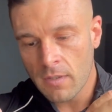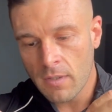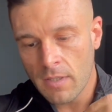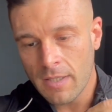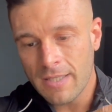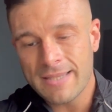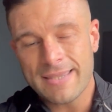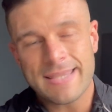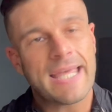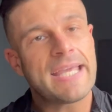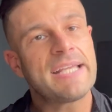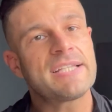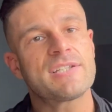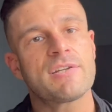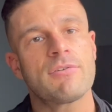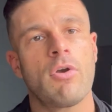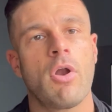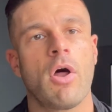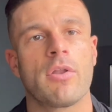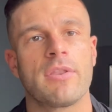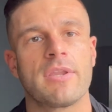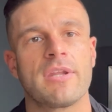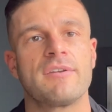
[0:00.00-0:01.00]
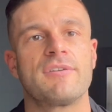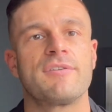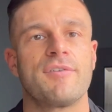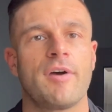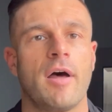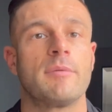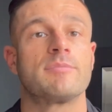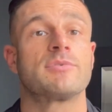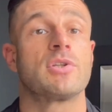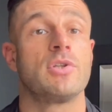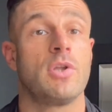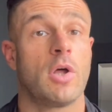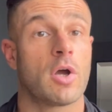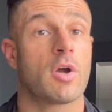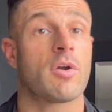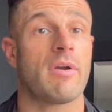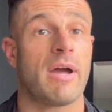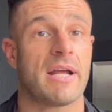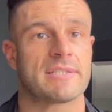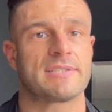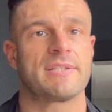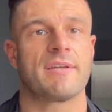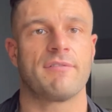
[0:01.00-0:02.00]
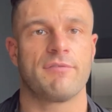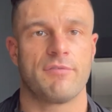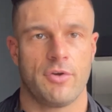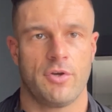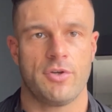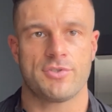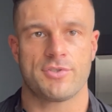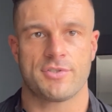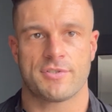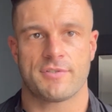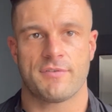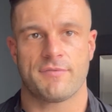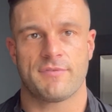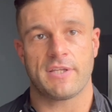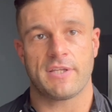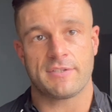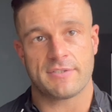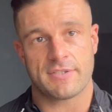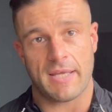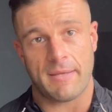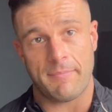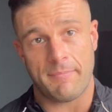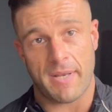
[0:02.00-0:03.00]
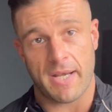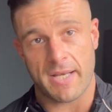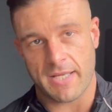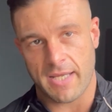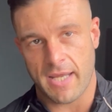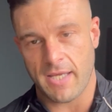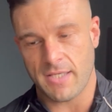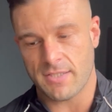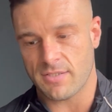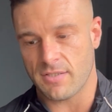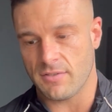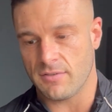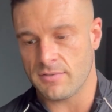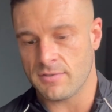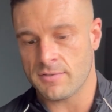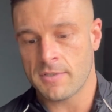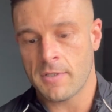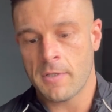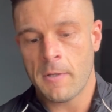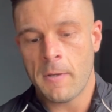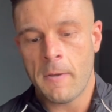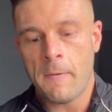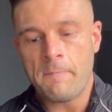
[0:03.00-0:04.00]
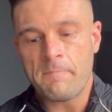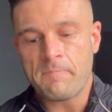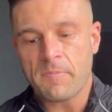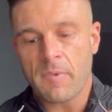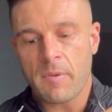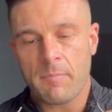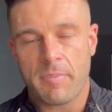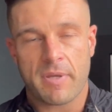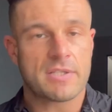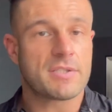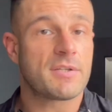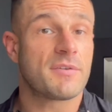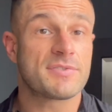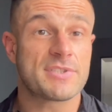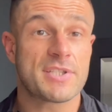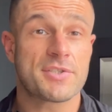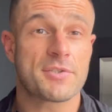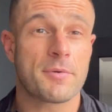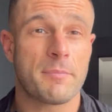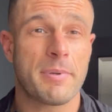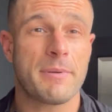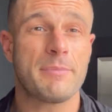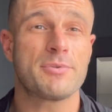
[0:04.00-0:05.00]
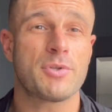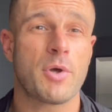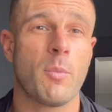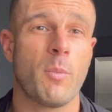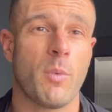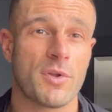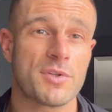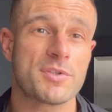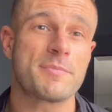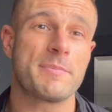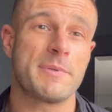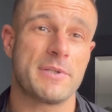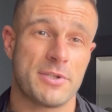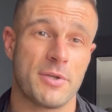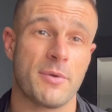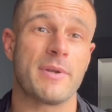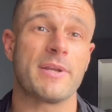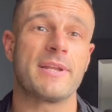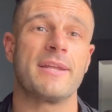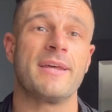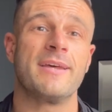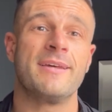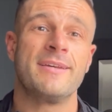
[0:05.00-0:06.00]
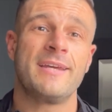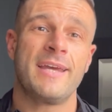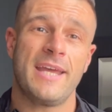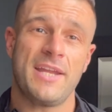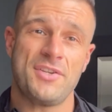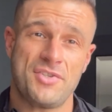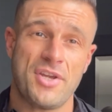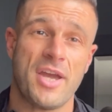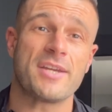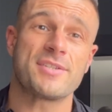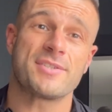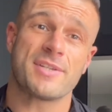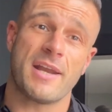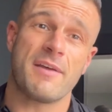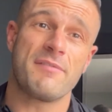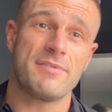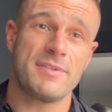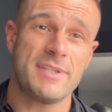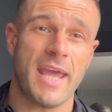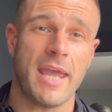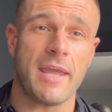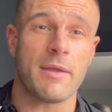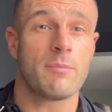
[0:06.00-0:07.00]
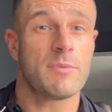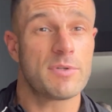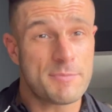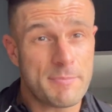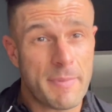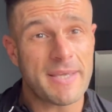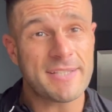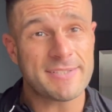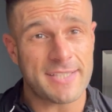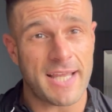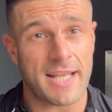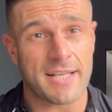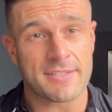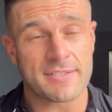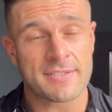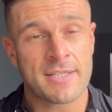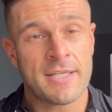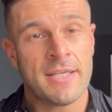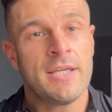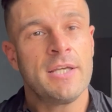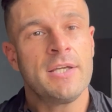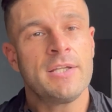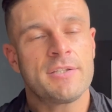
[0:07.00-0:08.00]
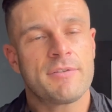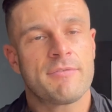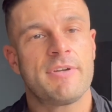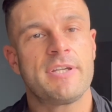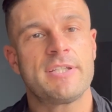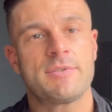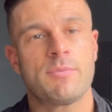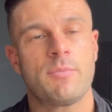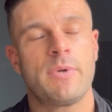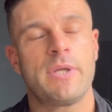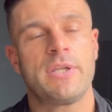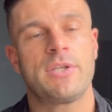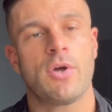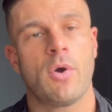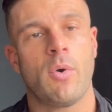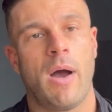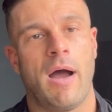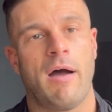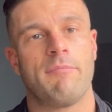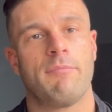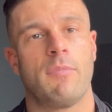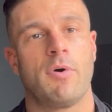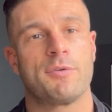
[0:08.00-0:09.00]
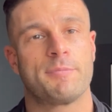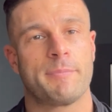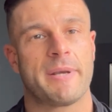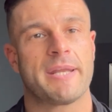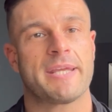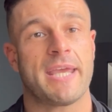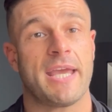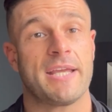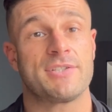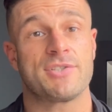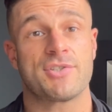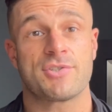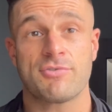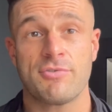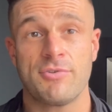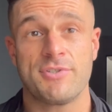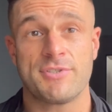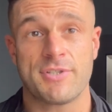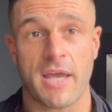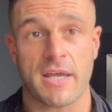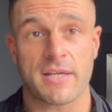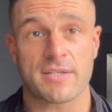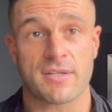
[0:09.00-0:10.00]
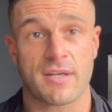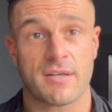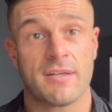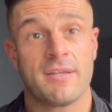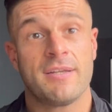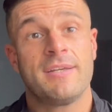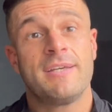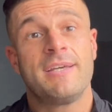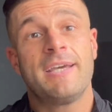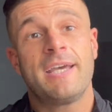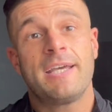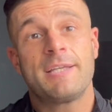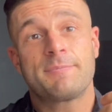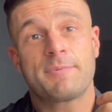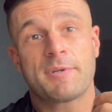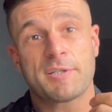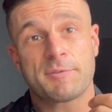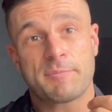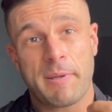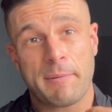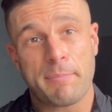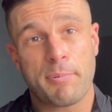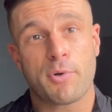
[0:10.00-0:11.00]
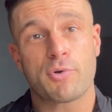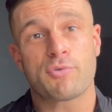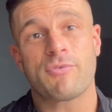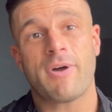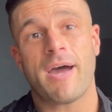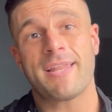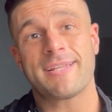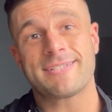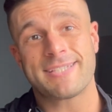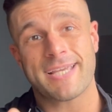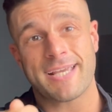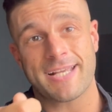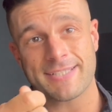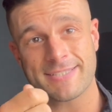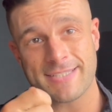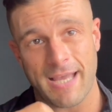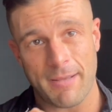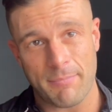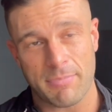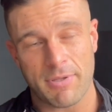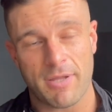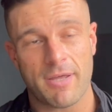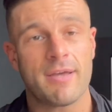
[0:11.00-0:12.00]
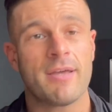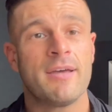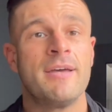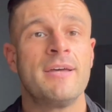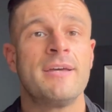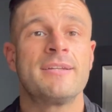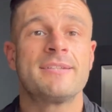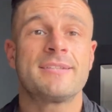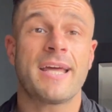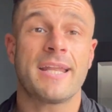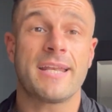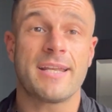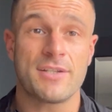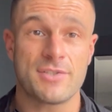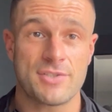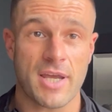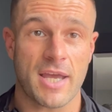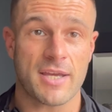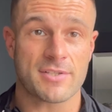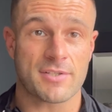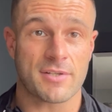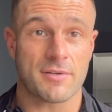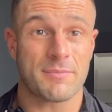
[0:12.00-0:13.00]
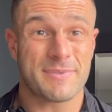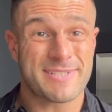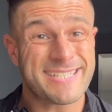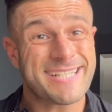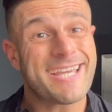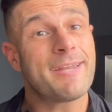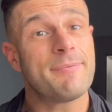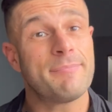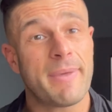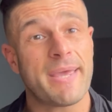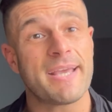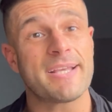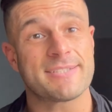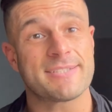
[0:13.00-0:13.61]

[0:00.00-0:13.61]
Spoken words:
Later on, they developed longer acting versions of same medications because obviously some people don't want to be doing an injection every day, which makes sense. The reason we don't have most medications through injection is because people would rather take a tablet than an injection, which again makes